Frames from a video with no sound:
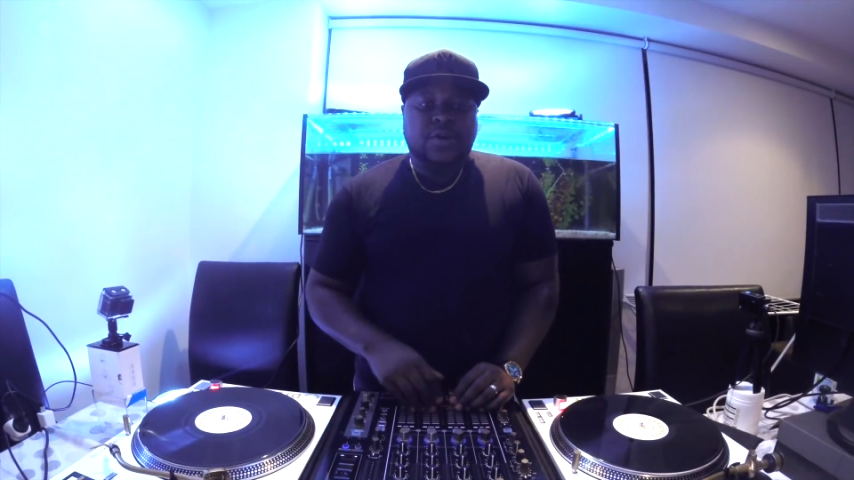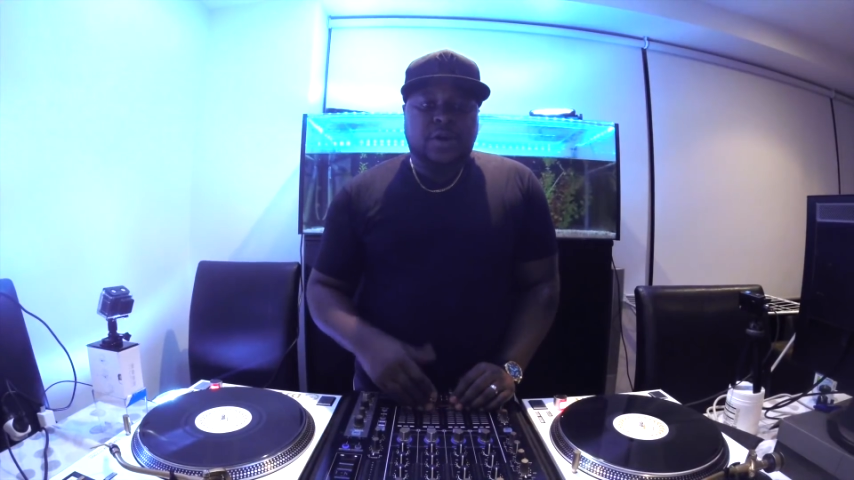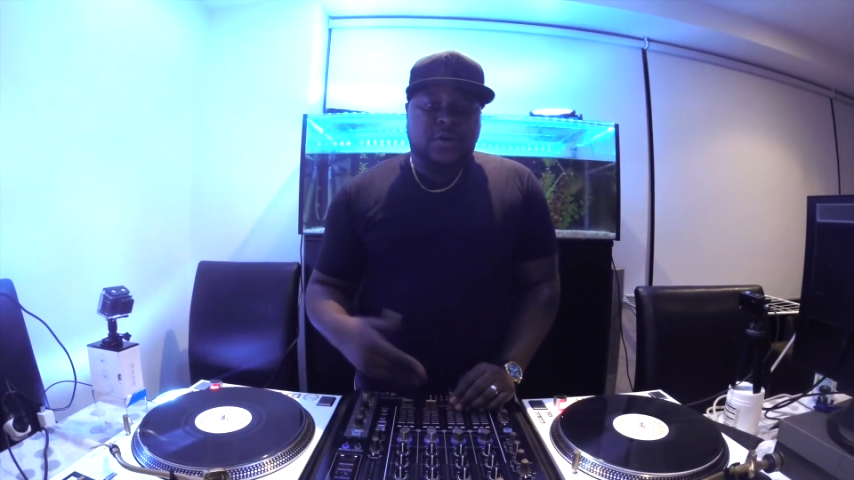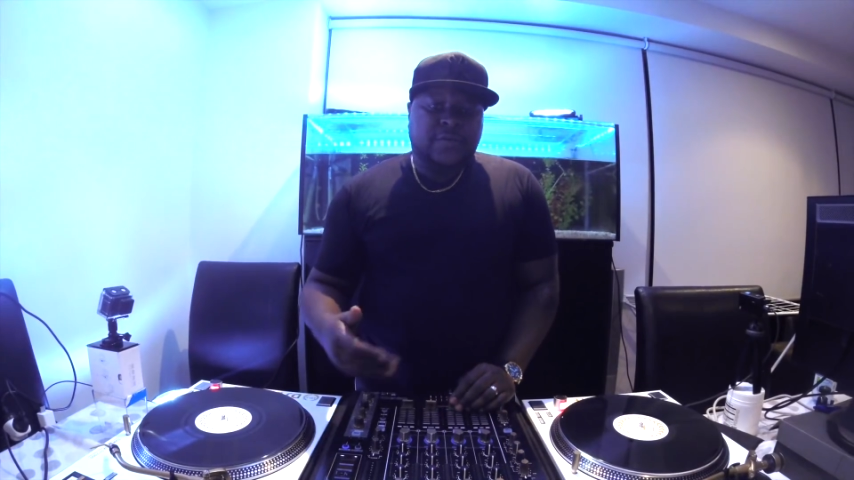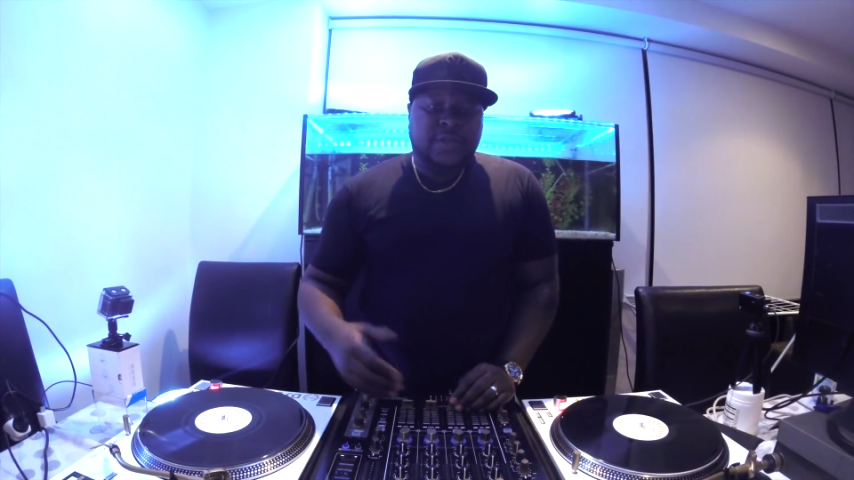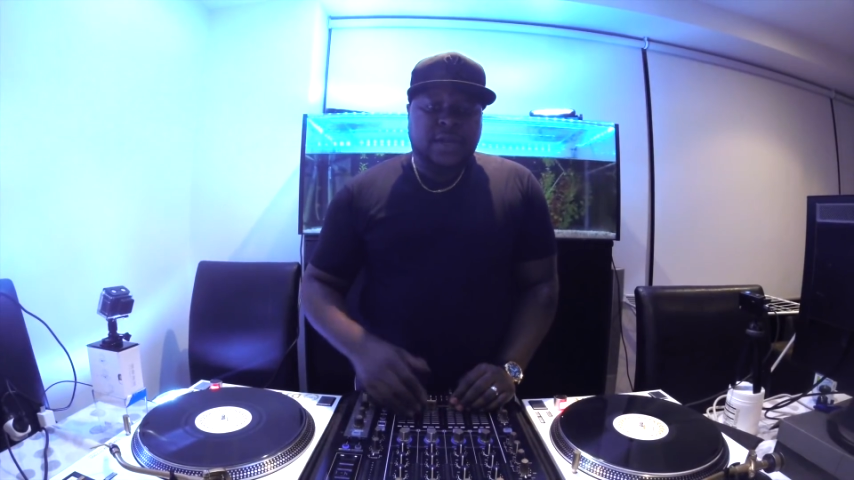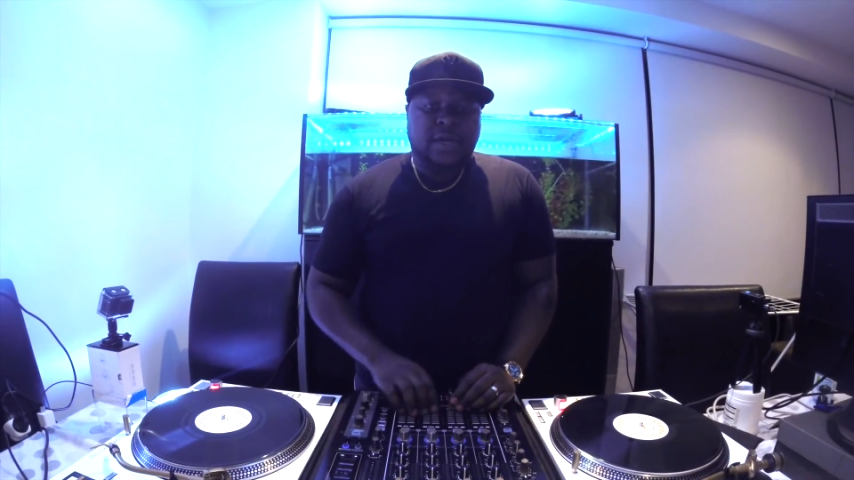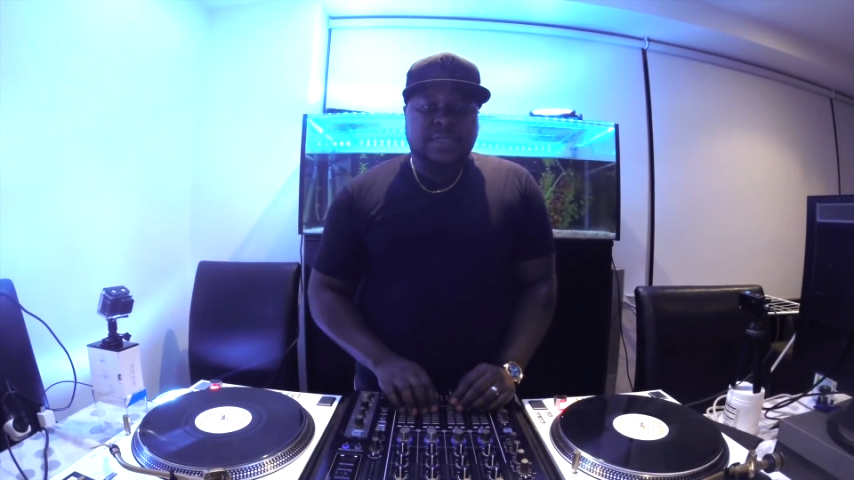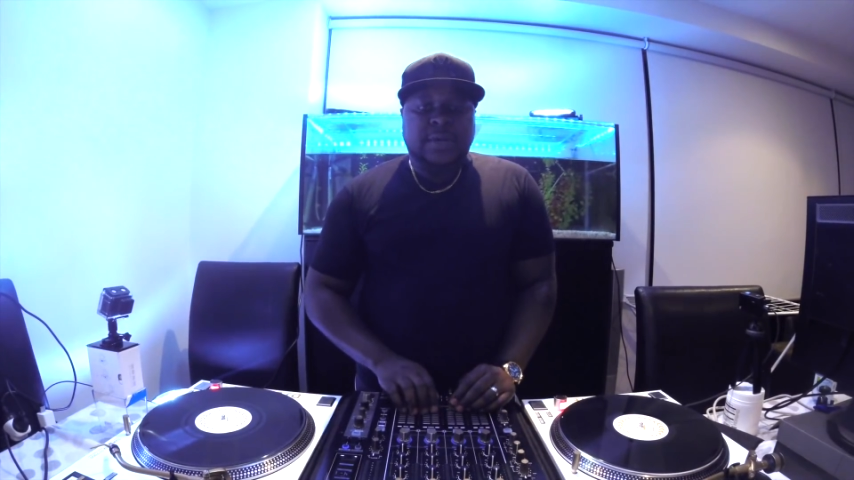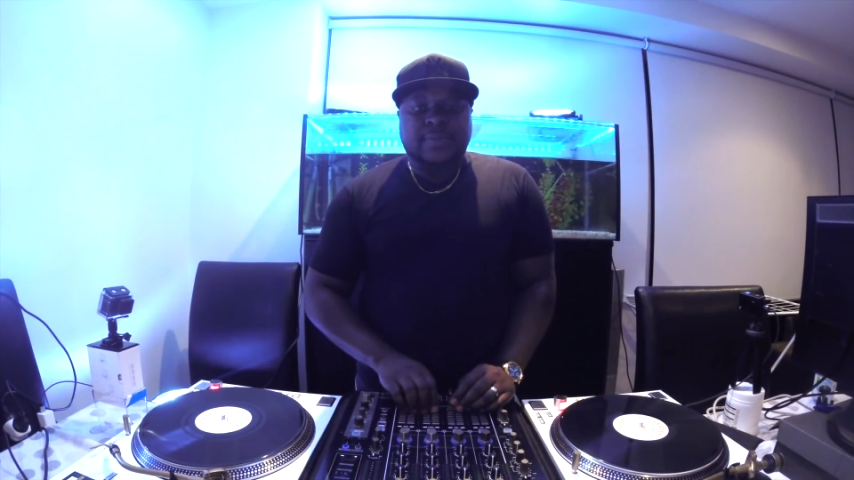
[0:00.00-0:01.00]
gotten over the
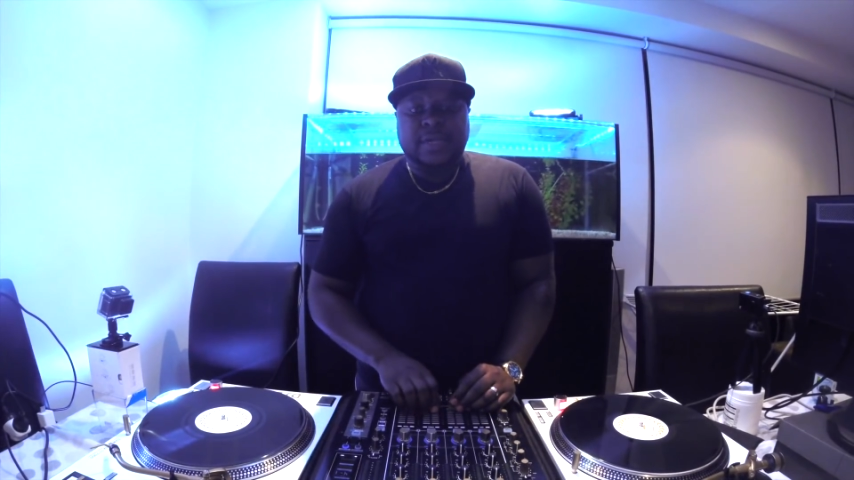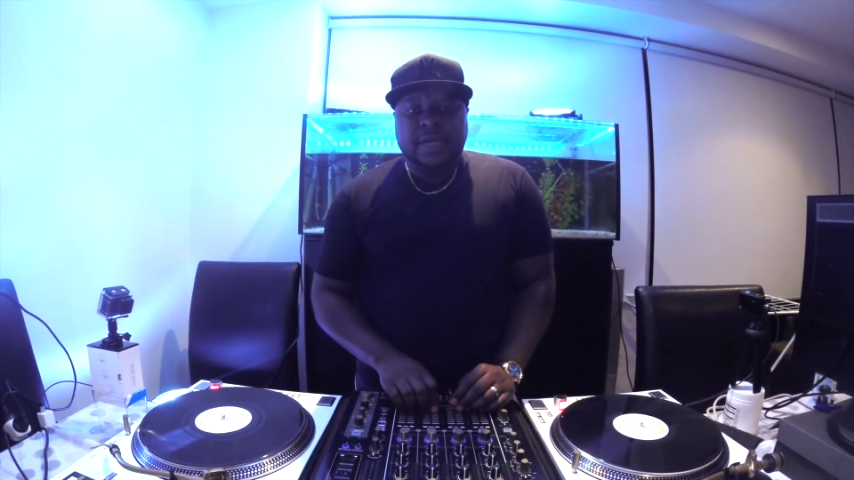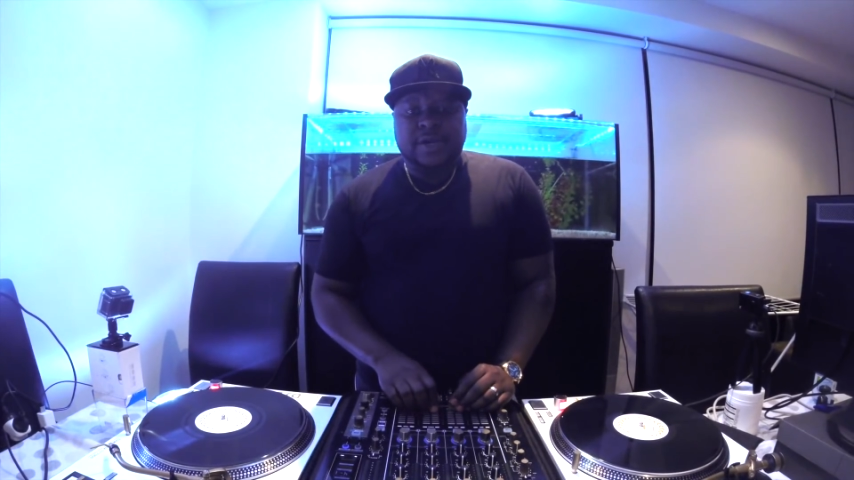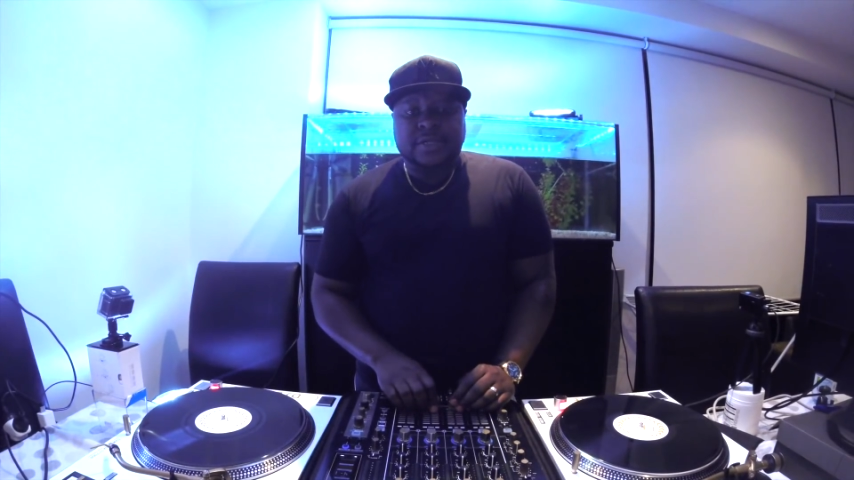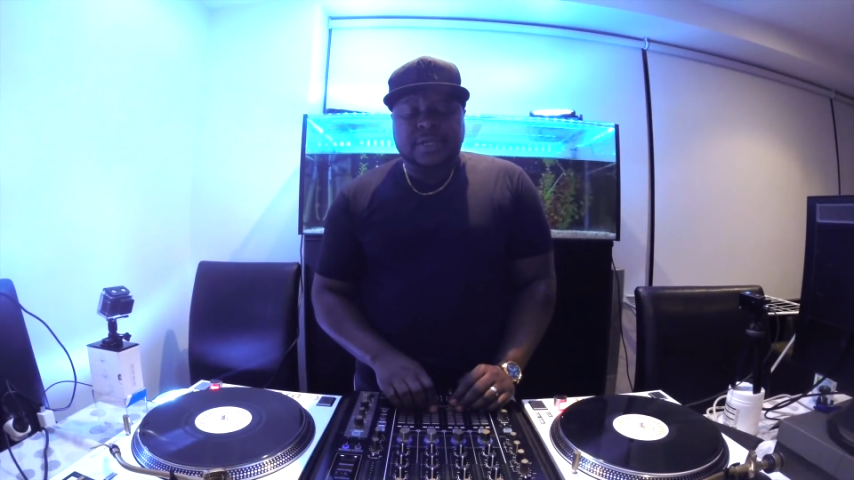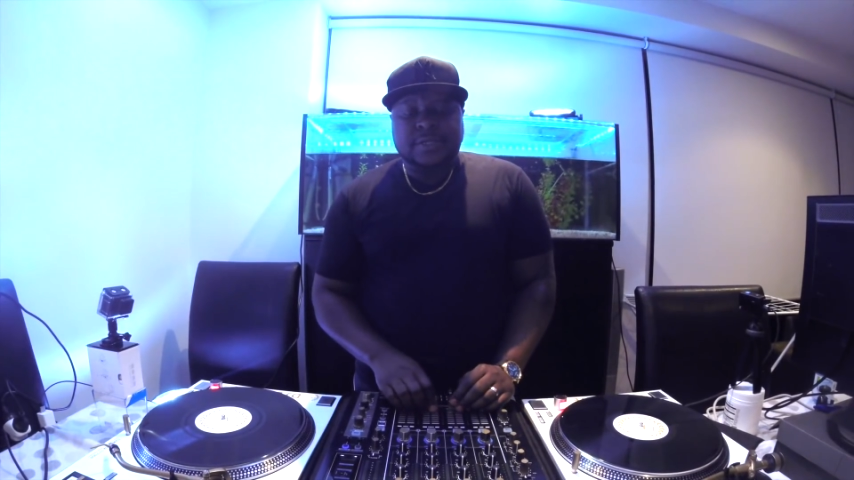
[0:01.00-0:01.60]
last couple of years.